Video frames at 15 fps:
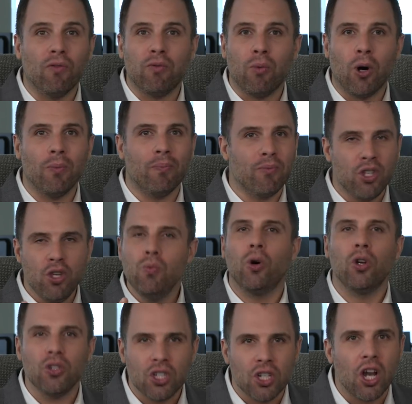of what you
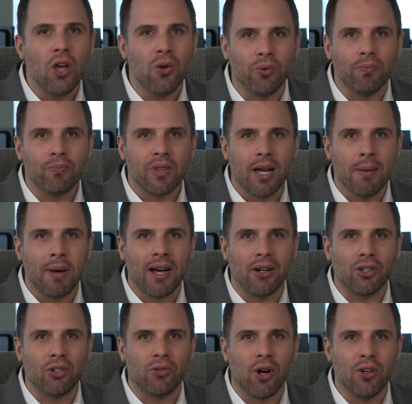want to know
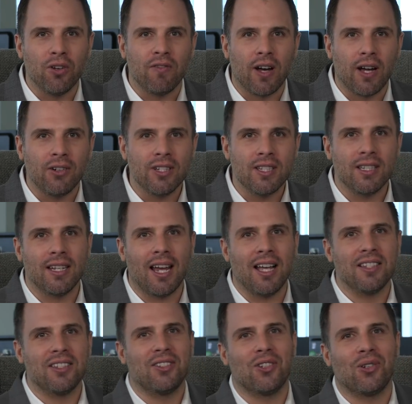about coronavirus and
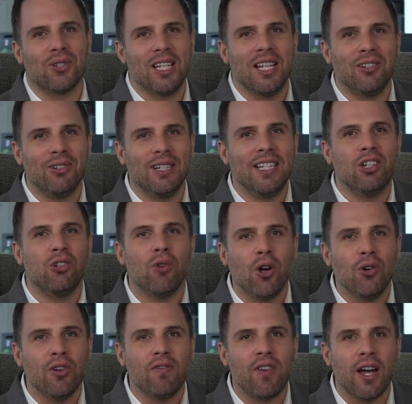Ask Doctor Hilary
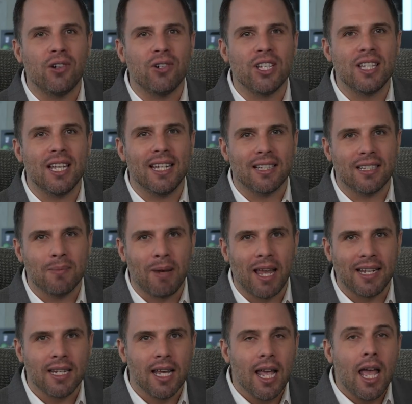Coronavirus
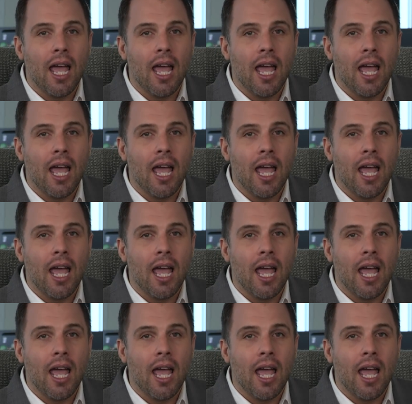Explained.